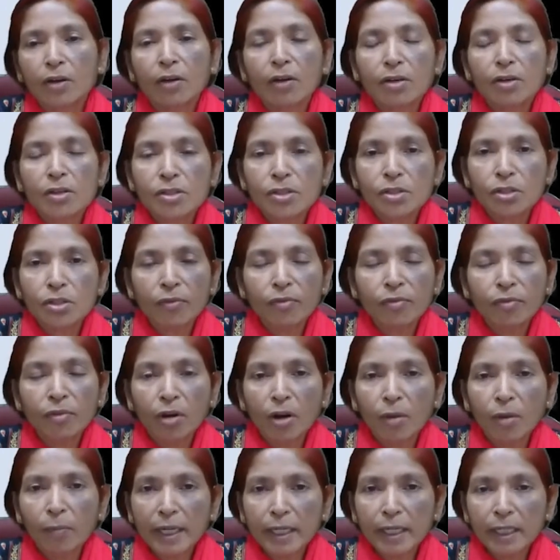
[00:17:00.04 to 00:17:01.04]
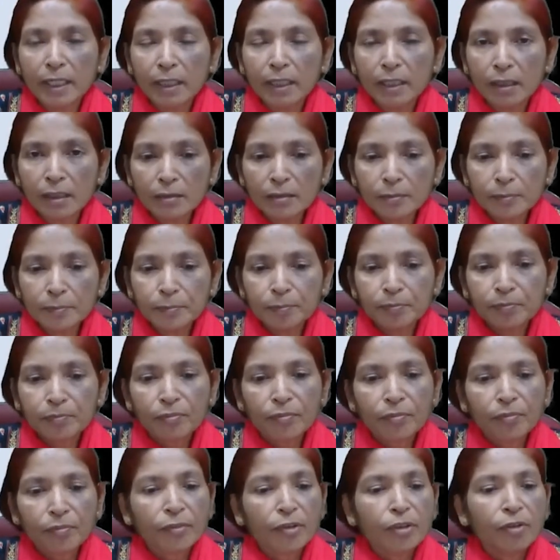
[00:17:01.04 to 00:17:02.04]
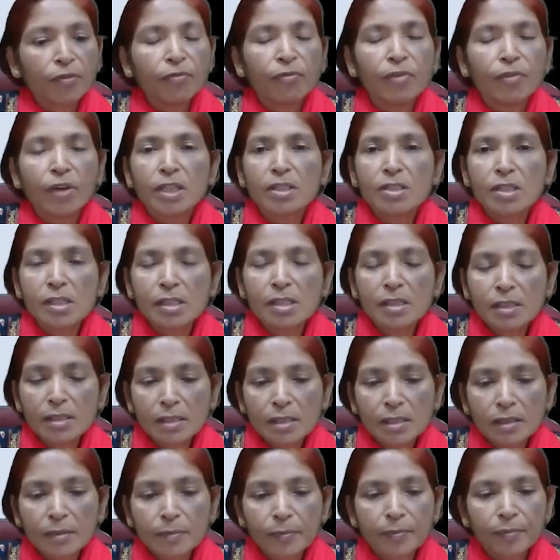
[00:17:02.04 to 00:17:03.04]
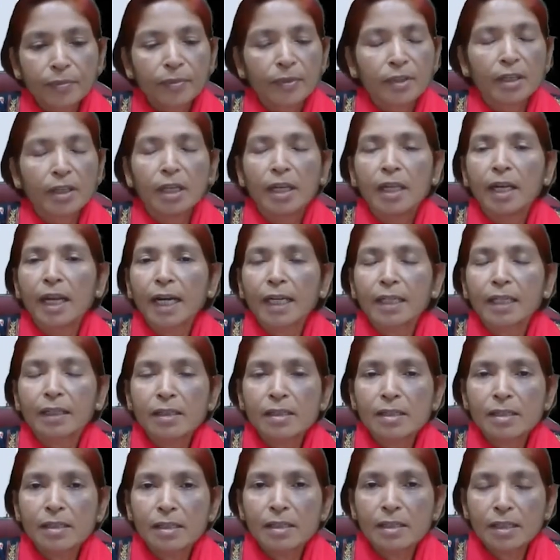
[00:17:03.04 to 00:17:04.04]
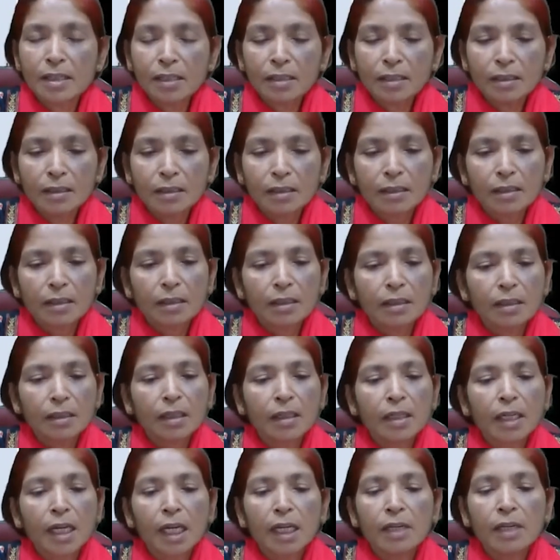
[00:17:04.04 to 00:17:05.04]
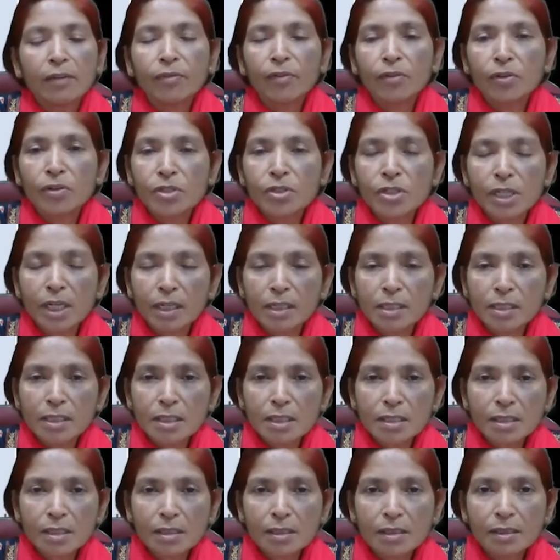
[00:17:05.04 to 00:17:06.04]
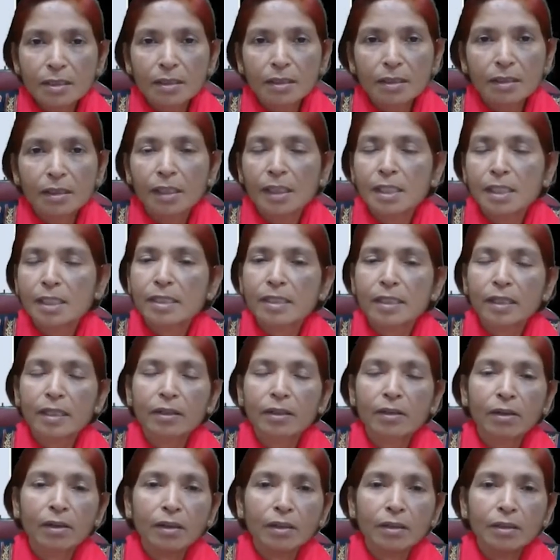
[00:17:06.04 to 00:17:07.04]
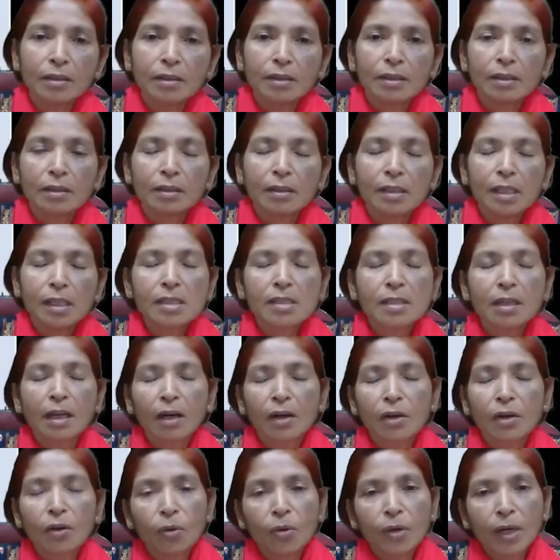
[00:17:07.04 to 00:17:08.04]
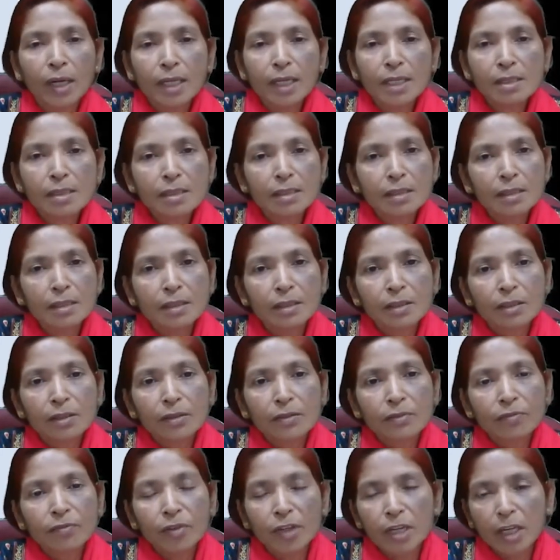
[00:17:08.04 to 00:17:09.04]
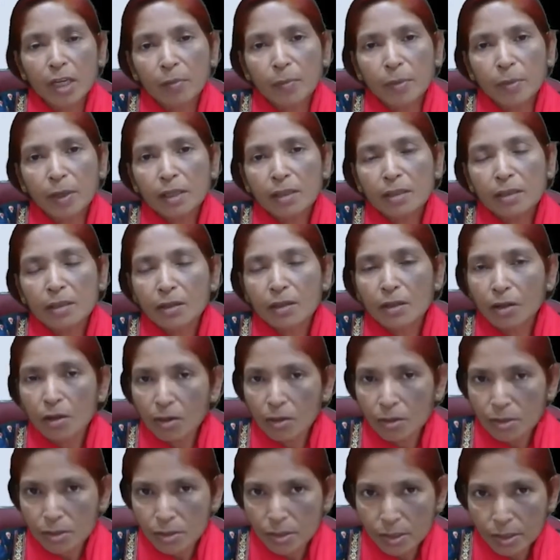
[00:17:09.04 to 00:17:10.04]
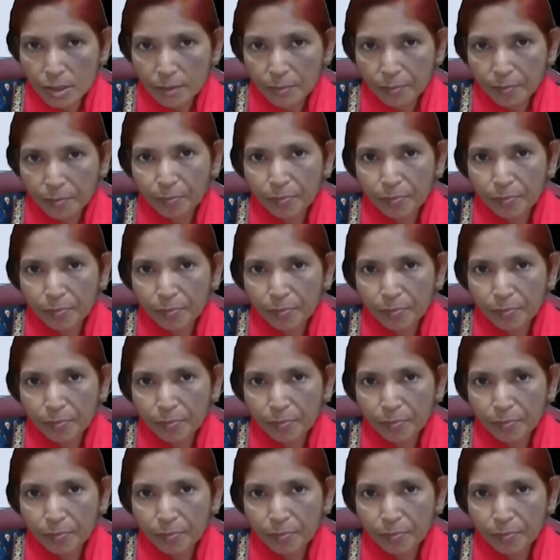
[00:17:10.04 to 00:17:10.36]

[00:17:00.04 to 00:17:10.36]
cost of raw material, wages, electricity, telephone charges, etc. These are known as variable cost.